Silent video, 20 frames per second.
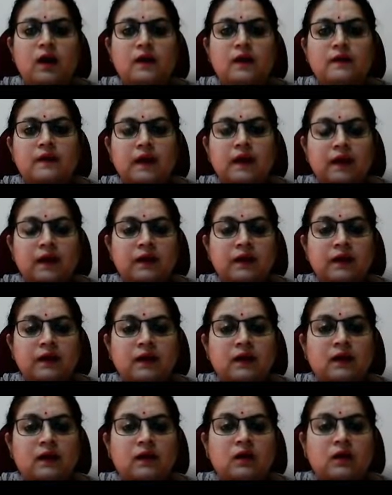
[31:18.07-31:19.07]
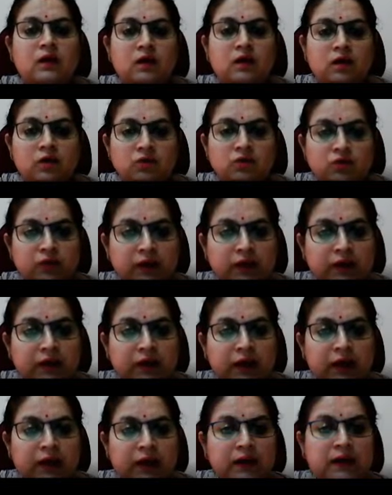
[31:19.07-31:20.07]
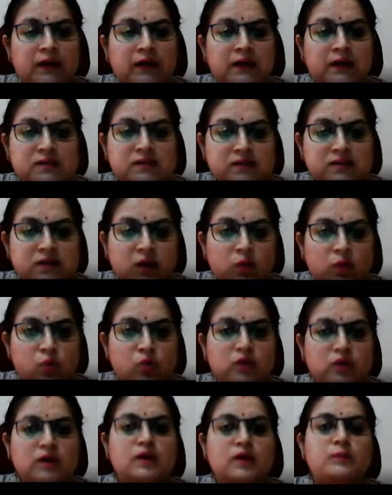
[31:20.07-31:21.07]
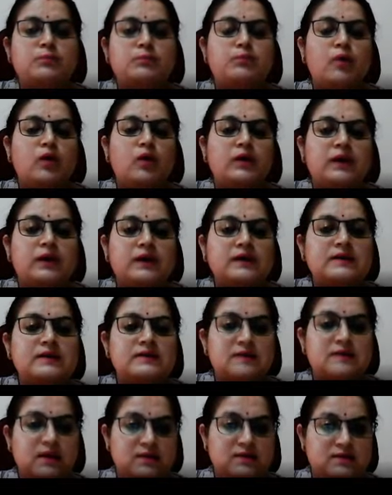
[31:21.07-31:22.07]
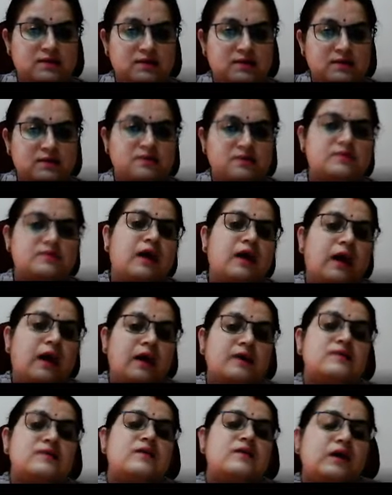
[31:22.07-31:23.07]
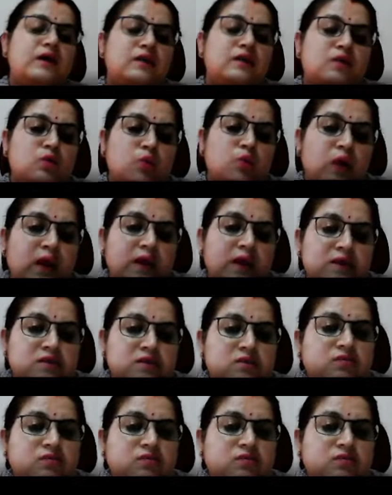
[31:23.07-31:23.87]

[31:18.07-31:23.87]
Then we can list out the important disasters as earthquakes,